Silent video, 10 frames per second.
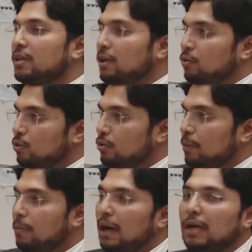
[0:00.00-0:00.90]
they go to
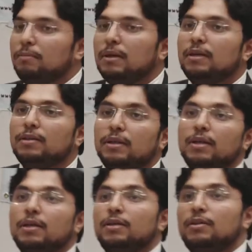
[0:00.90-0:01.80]
the parliament,
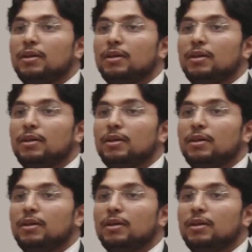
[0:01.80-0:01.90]
they